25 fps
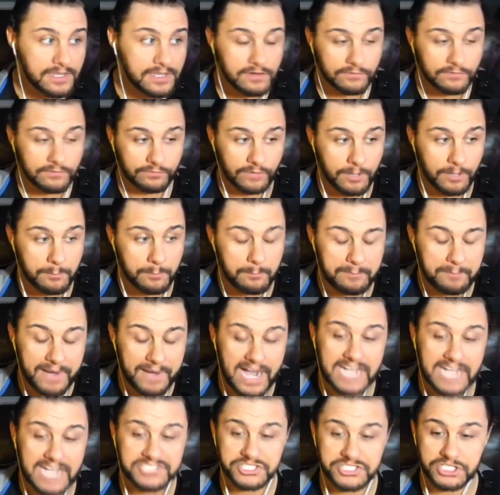from
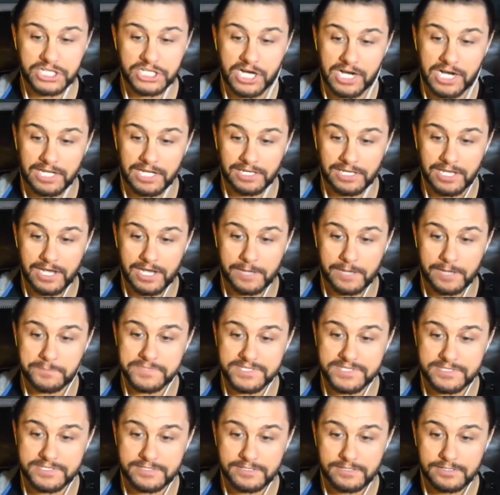botched call
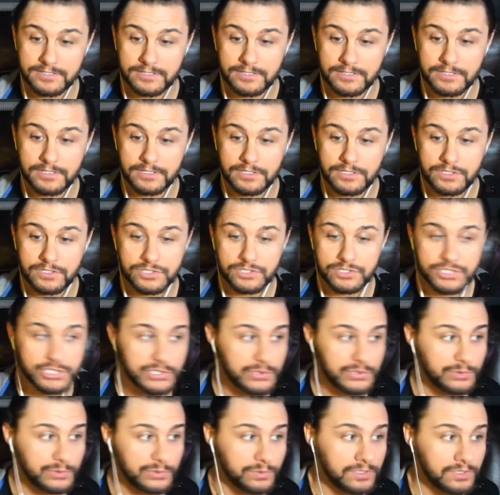ups
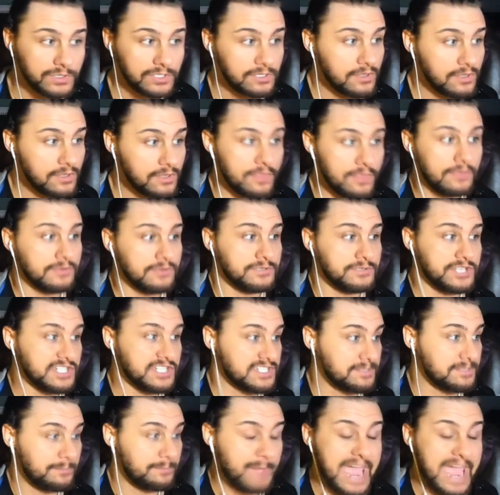to
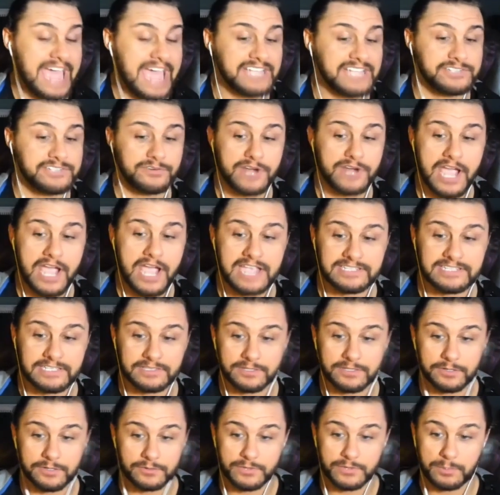just
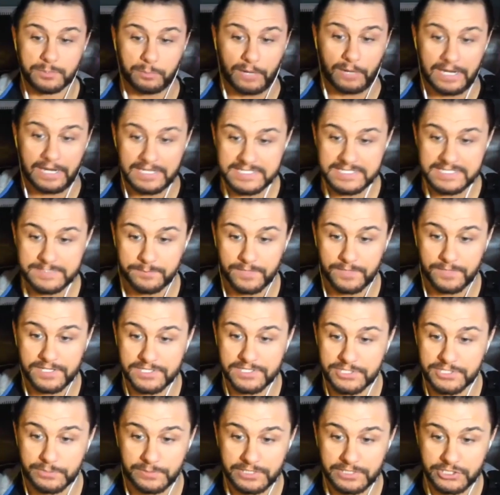bastardizing their, their brand
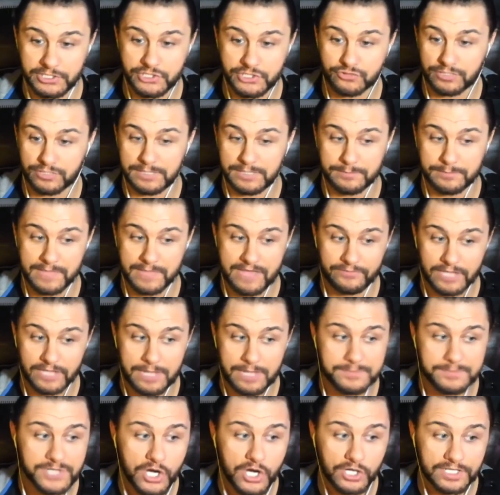split to an extreme level.
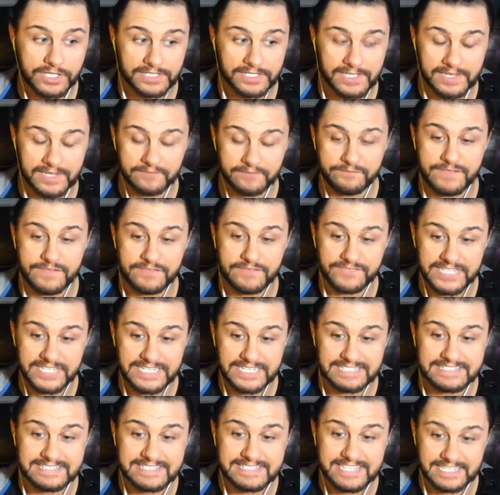I'm talking like
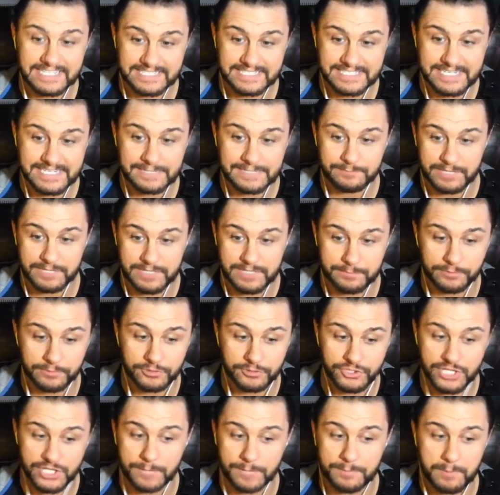15, 16
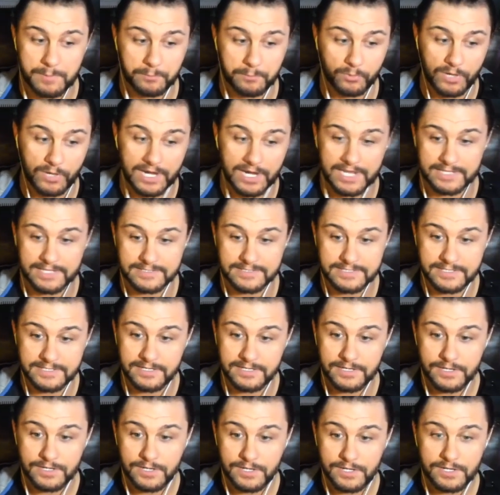people jumping brands.
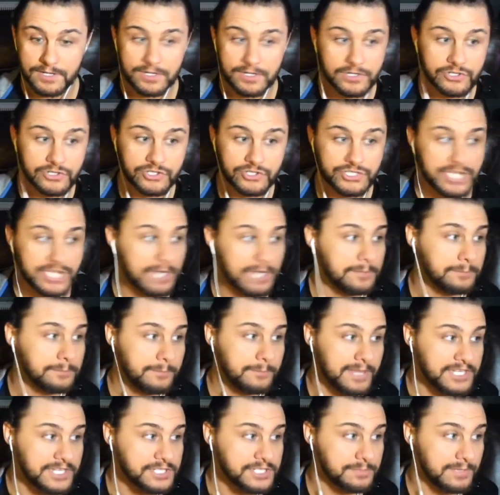Yeah.
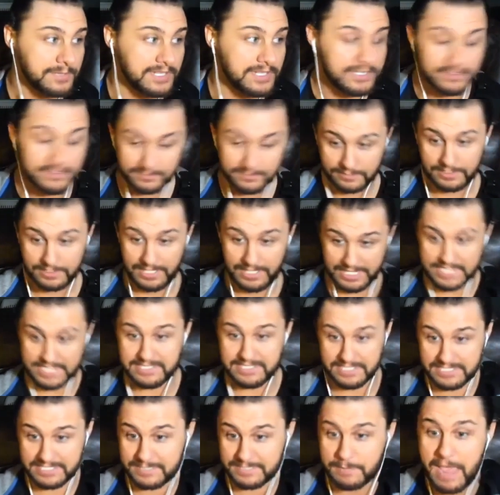Shelton Benjamin
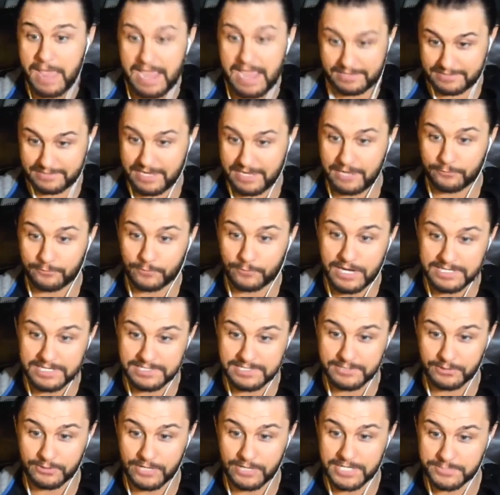is a SmackDown
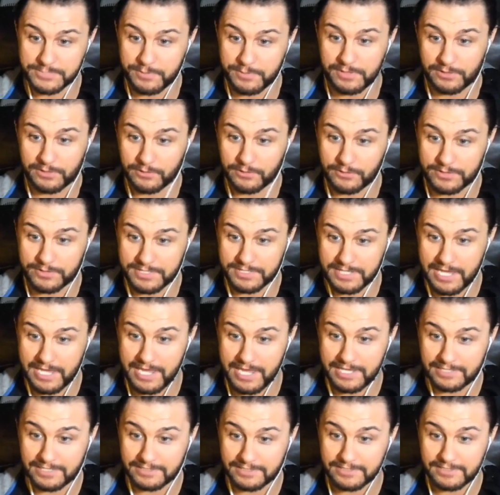wrestler, as we learned
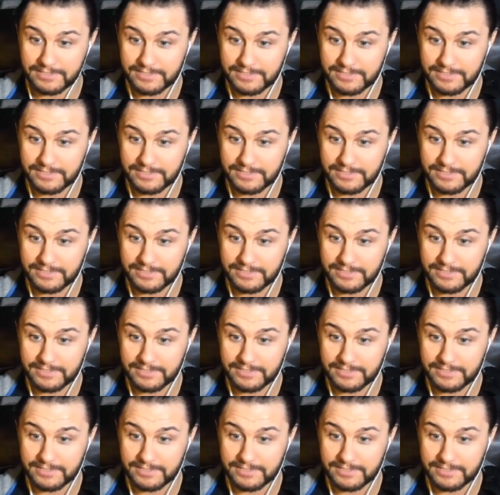tonight. Mm-hmm.